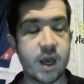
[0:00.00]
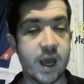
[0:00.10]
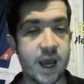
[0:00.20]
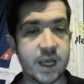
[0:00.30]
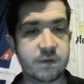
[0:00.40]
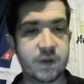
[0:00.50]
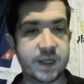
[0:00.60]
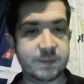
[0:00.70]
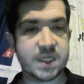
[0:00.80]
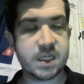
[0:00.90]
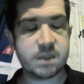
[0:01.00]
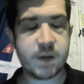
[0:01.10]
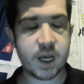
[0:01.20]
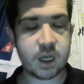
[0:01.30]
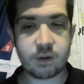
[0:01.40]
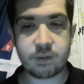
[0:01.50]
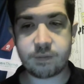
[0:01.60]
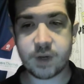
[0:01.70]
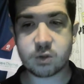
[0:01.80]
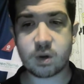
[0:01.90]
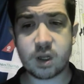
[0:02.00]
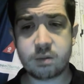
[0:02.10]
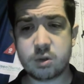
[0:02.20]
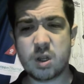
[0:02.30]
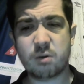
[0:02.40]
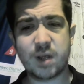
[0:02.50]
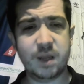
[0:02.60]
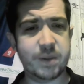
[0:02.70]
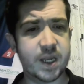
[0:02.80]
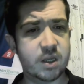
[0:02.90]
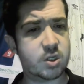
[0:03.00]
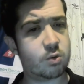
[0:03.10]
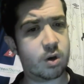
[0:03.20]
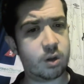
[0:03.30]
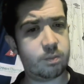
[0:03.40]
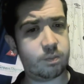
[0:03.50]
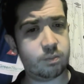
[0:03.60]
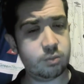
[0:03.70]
Ash Phillips, centre back, first one, not really been in the squad.